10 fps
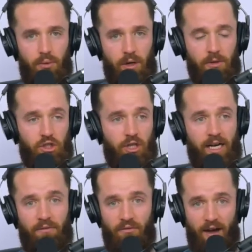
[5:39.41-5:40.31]
pretty much
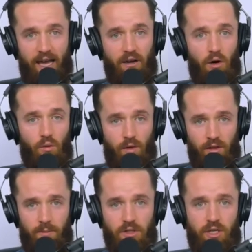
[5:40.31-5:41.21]
trying to find our
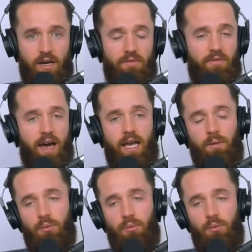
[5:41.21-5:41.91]
rhythm and trying to find